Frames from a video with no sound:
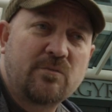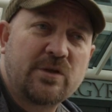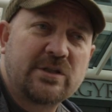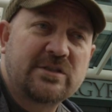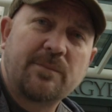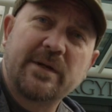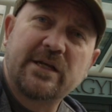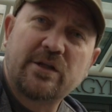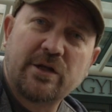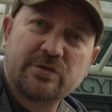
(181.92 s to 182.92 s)
when it's
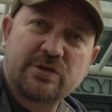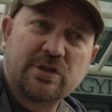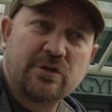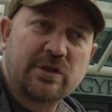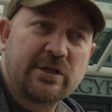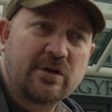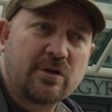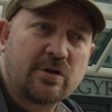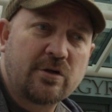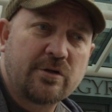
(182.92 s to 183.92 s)
somebody close to you that
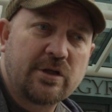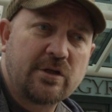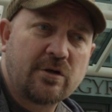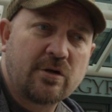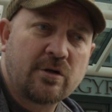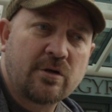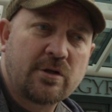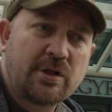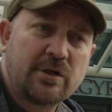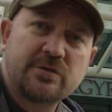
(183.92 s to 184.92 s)
you're
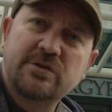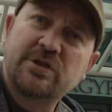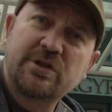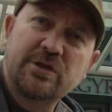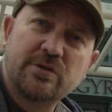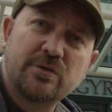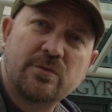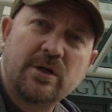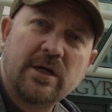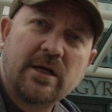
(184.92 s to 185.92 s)
close
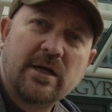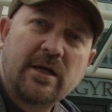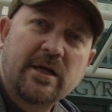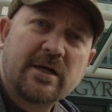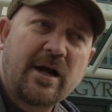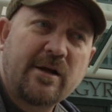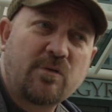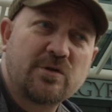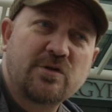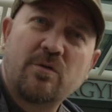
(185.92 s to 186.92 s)
to,
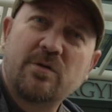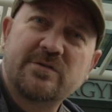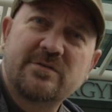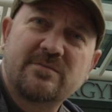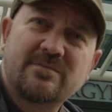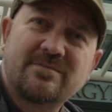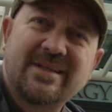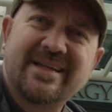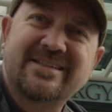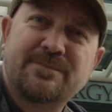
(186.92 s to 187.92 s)
kind words are almost
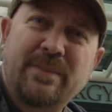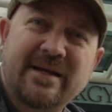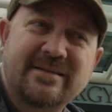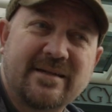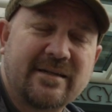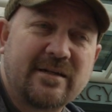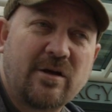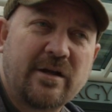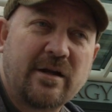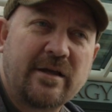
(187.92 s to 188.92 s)
expected,
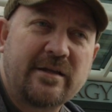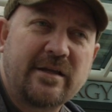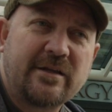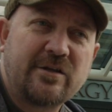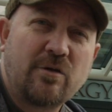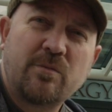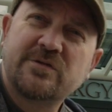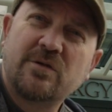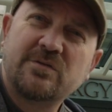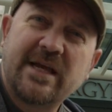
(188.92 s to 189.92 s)
and you
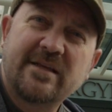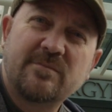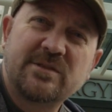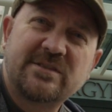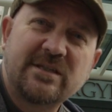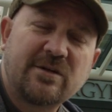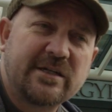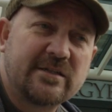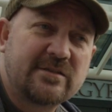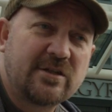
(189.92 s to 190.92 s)
almost don't take them as
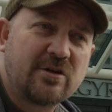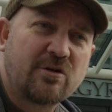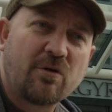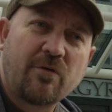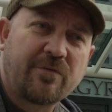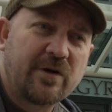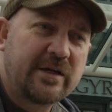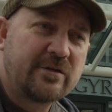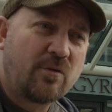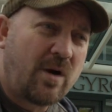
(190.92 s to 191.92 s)
serious. A
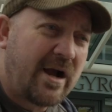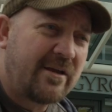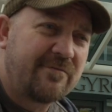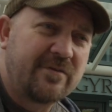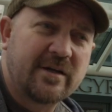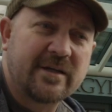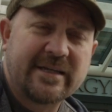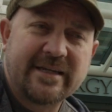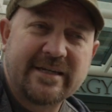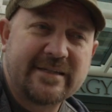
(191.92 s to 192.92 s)
girlfriend, a wife, a
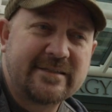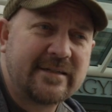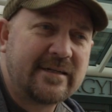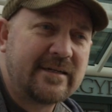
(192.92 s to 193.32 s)
kid,